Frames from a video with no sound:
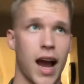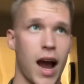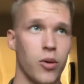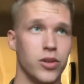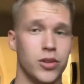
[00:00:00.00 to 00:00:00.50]

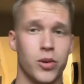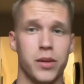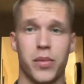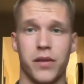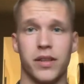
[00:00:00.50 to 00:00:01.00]
I was
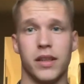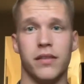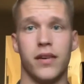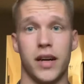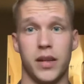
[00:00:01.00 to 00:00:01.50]
doing perfectly
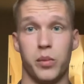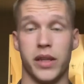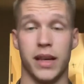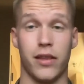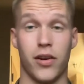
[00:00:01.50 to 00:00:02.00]
fine,
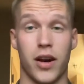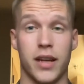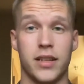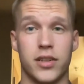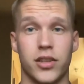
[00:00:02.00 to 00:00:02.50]
but they thought
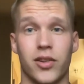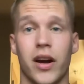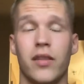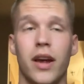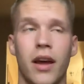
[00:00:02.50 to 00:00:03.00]
I touched the
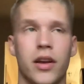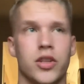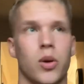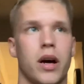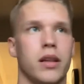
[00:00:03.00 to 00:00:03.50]
ground.
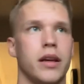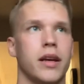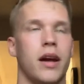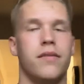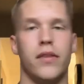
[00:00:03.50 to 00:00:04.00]
So I
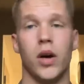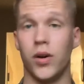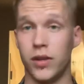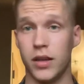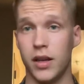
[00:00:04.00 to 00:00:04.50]

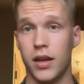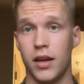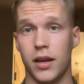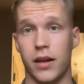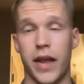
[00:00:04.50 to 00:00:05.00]
failed
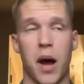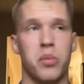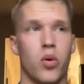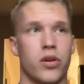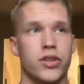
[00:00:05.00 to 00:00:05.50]
that
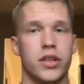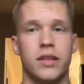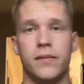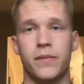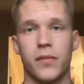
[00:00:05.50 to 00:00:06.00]

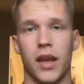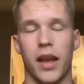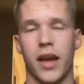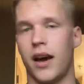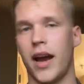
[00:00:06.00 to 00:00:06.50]
portion
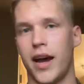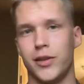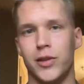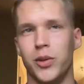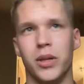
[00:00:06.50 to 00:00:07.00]
and I
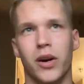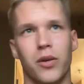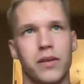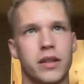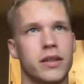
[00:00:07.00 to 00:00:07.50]
had to do it
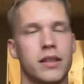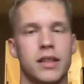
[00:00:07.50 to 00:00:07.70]
over.